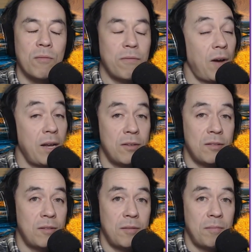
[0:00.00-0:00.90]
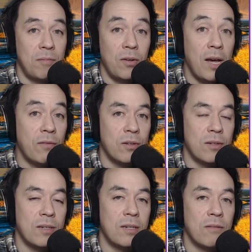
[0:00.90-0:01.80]
final
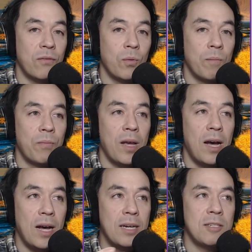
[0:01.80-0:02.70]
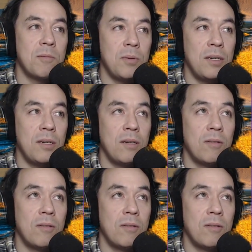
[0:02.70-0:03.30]
level of high-speed